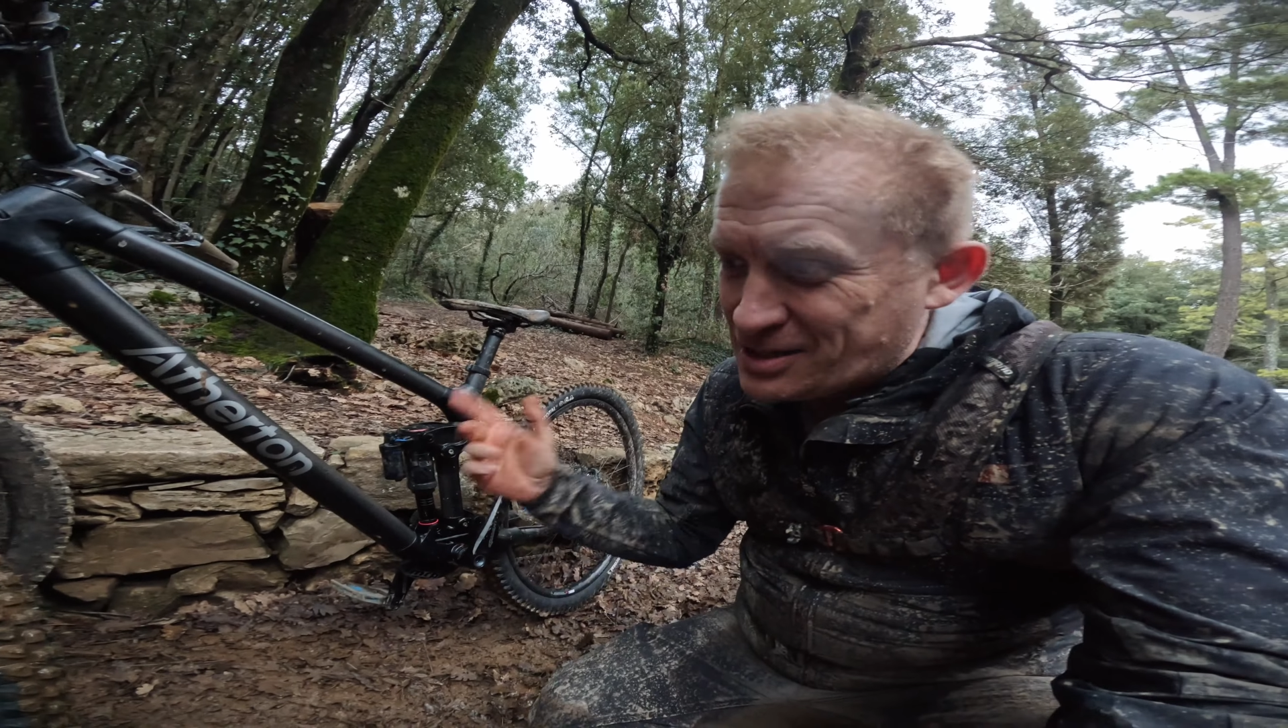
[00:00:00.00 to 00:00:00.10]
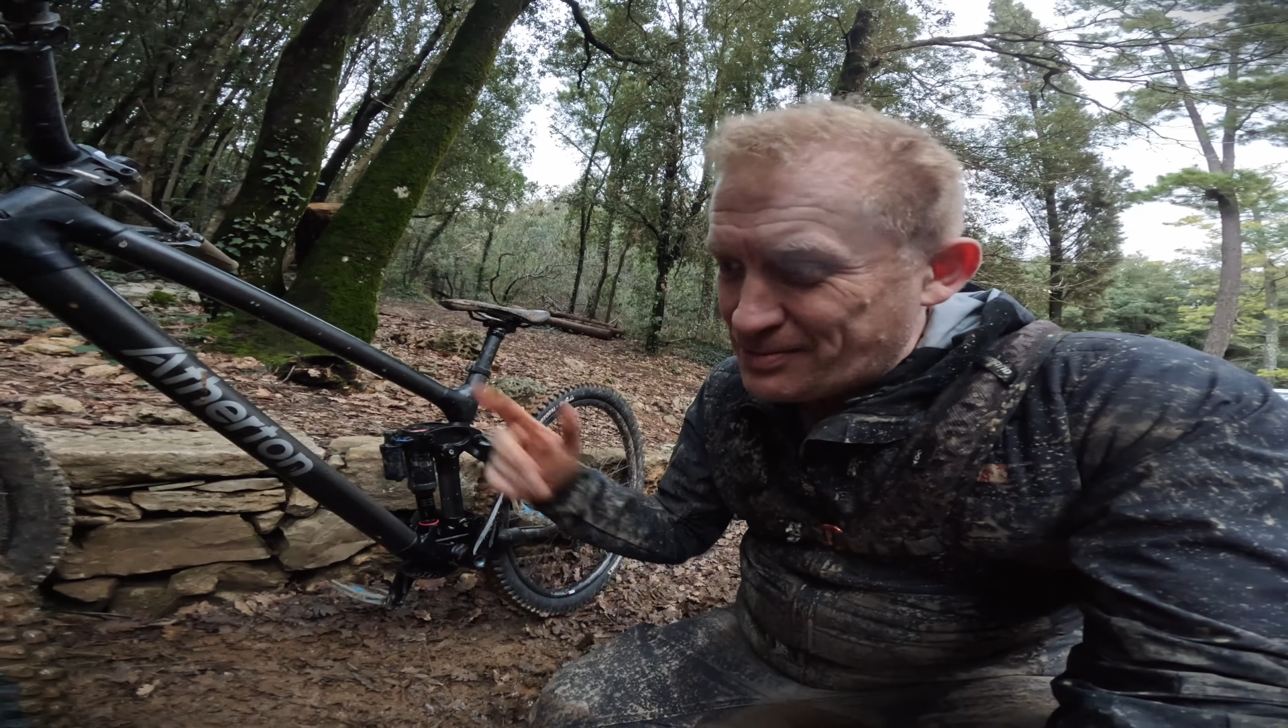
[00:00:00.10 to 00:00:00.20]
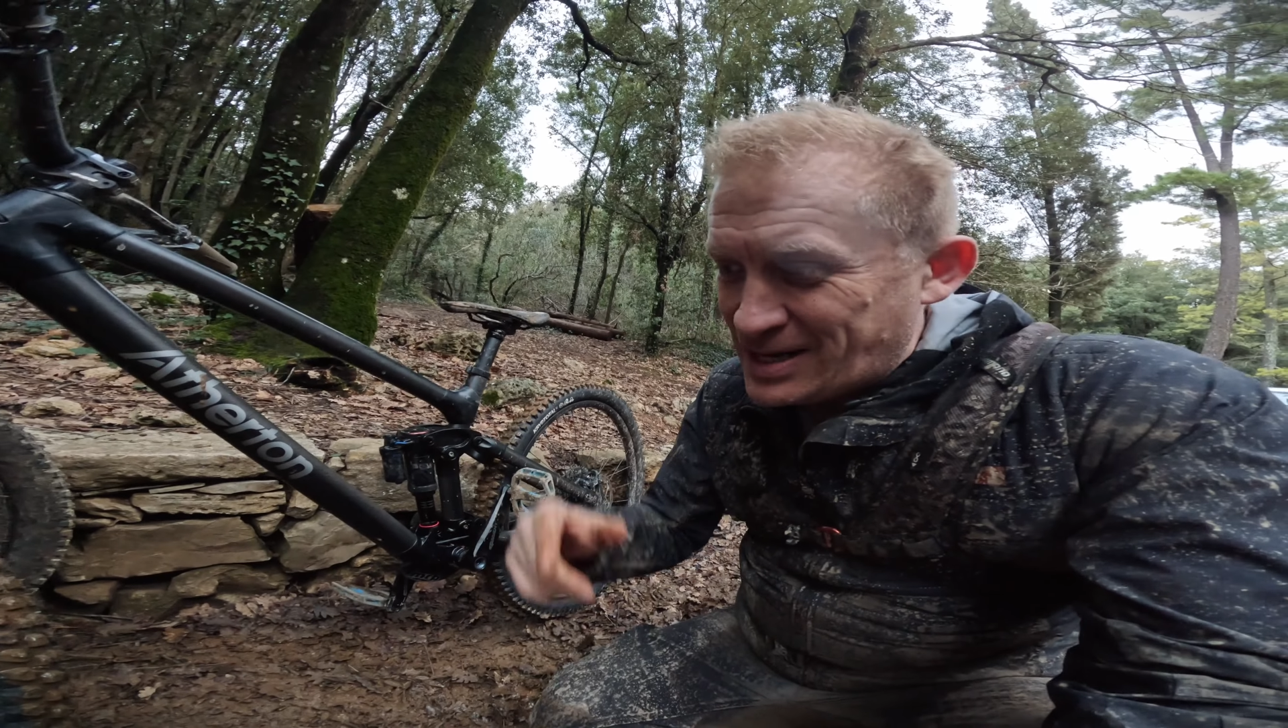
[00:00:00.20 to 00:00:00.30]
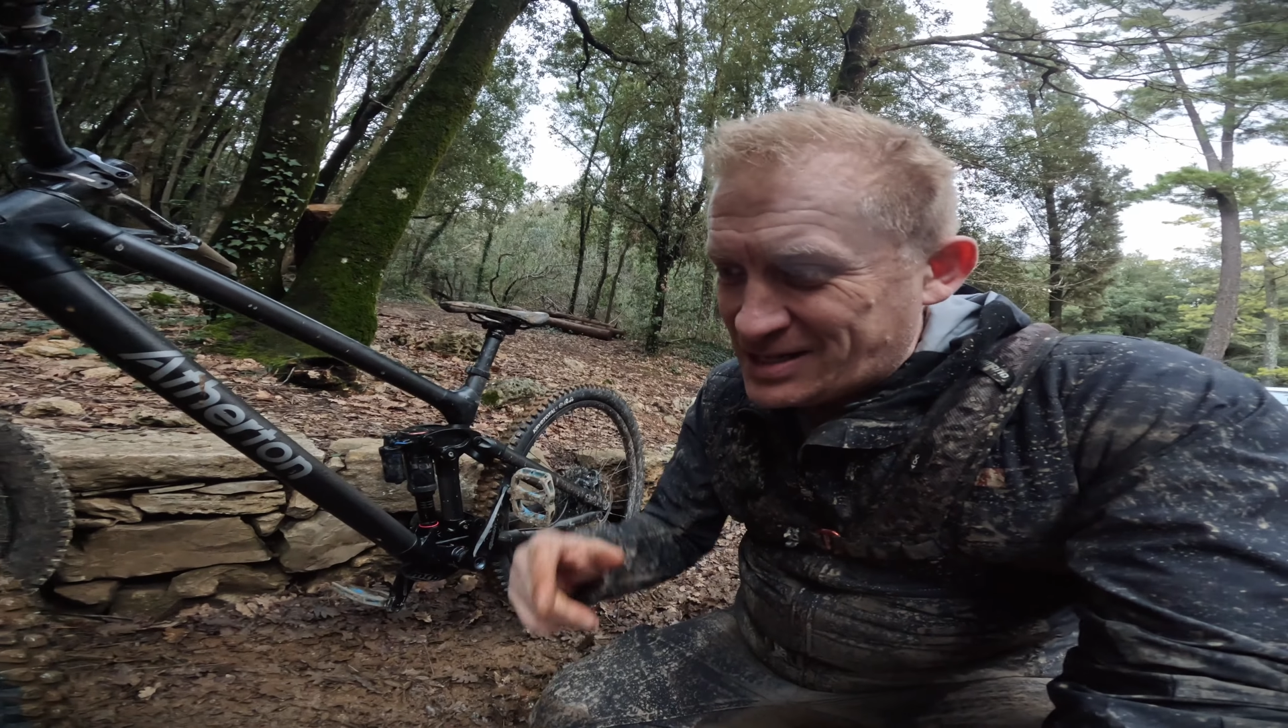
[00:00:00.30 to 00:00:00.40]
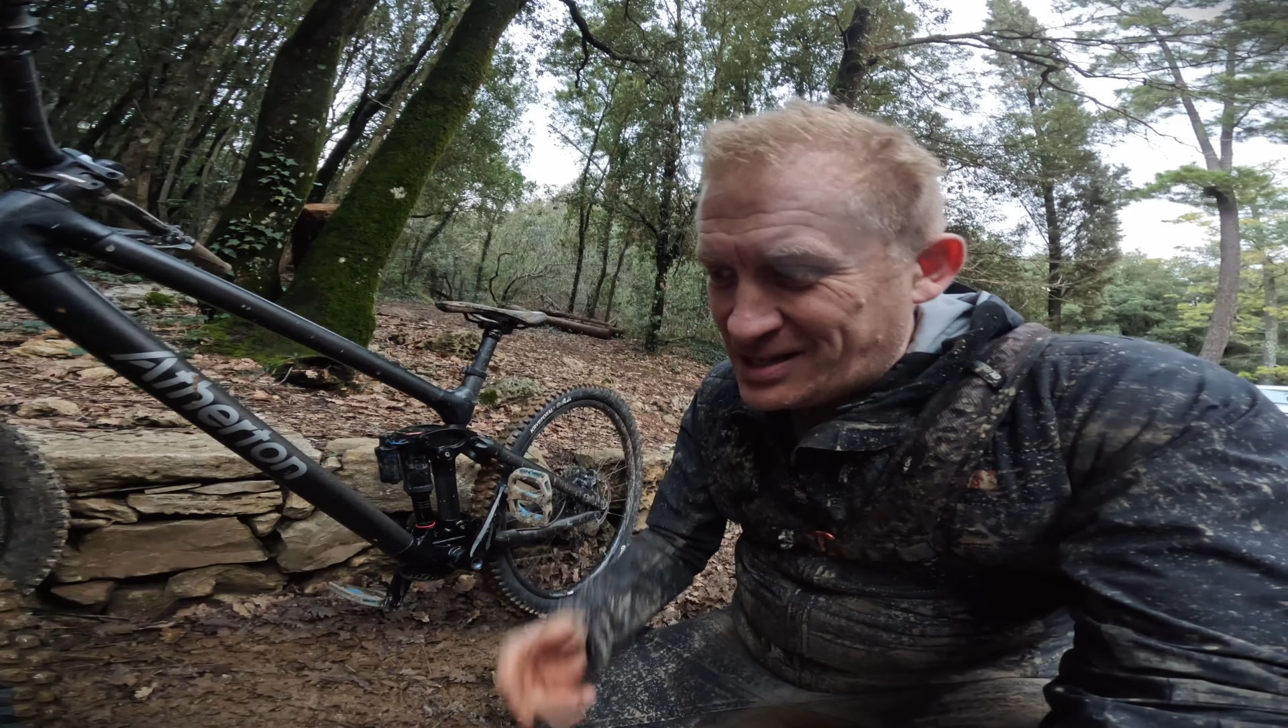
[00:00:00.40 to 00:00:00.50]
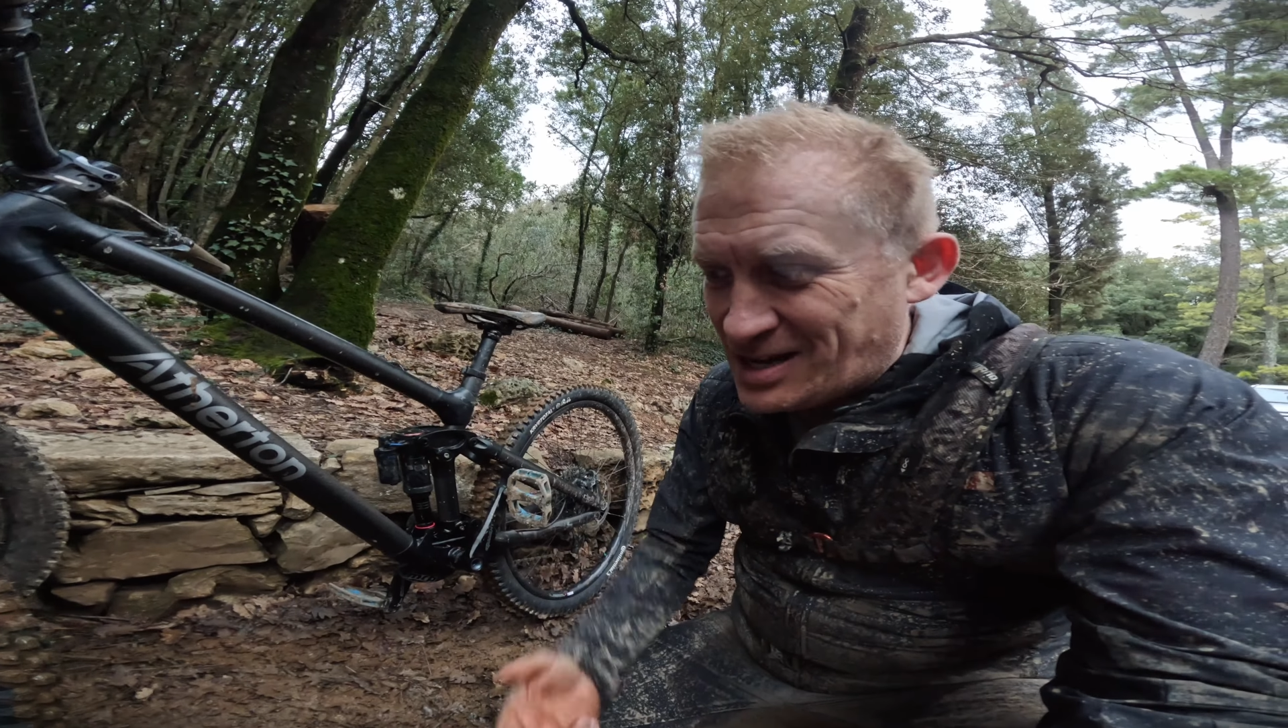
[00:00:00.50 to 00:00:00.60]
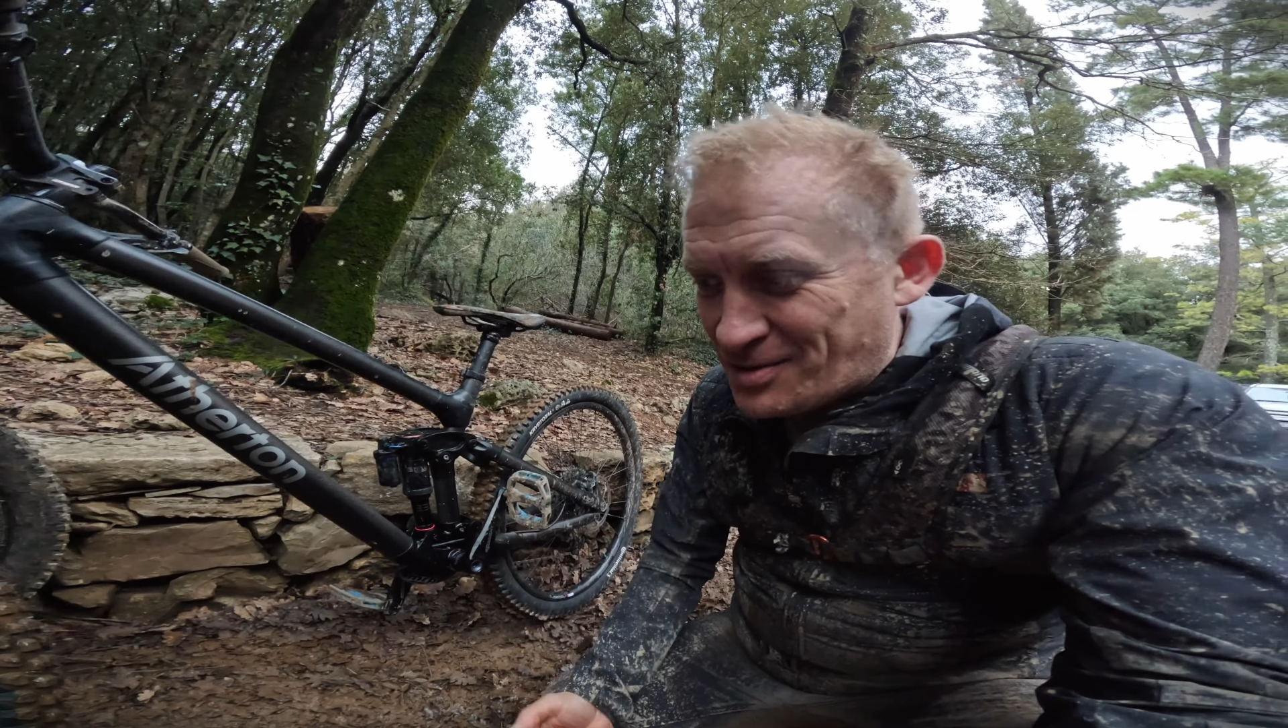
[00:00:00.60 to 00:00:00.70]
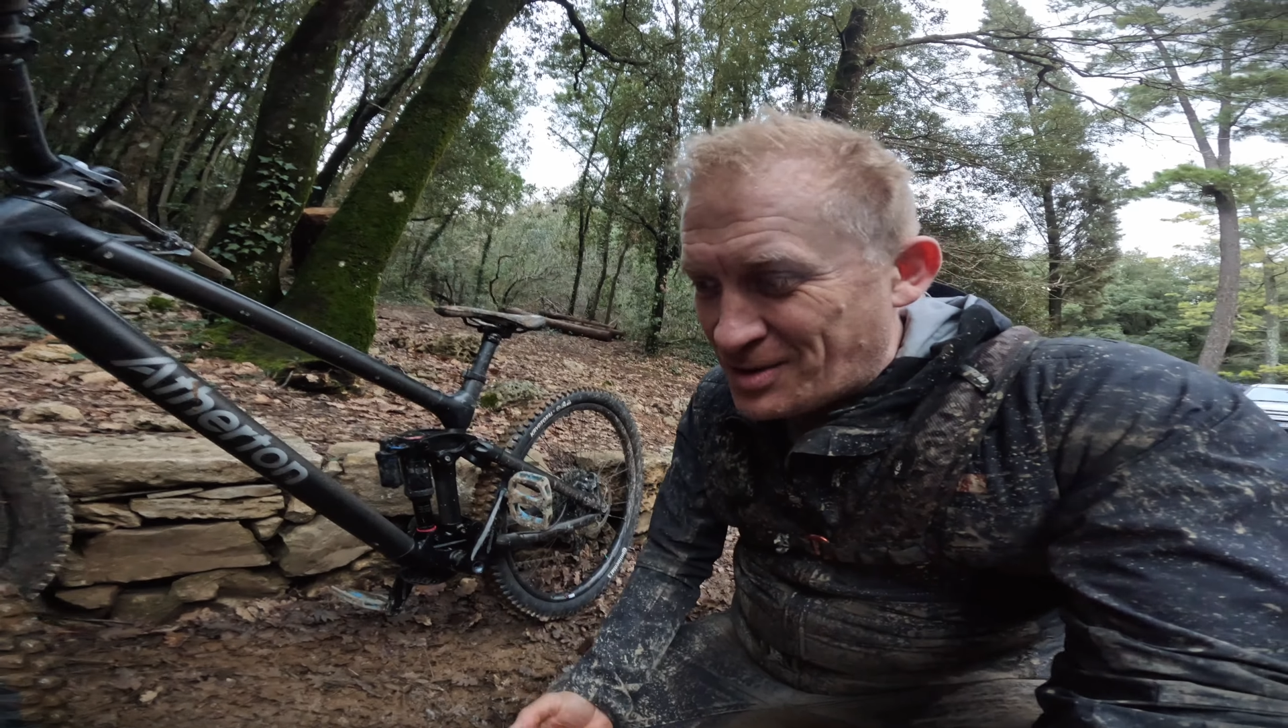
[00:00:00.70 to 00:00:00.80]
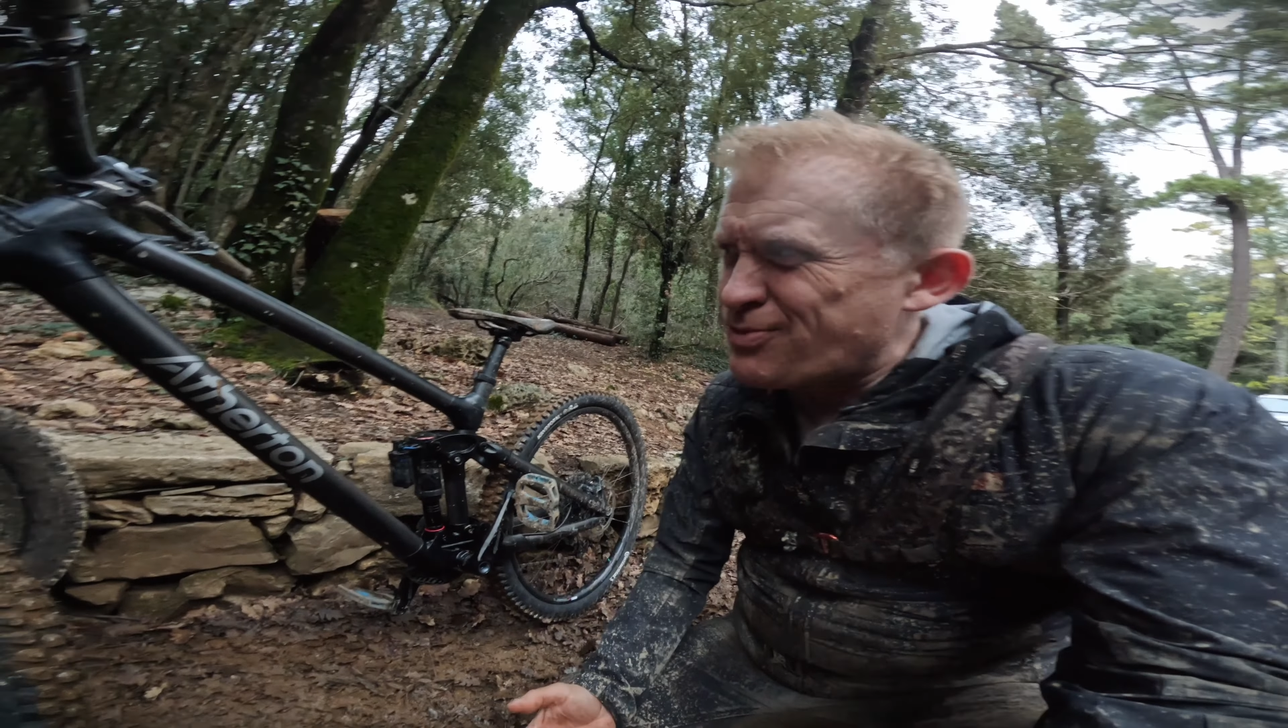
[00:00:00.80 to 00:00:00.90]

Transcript: compared to the other one.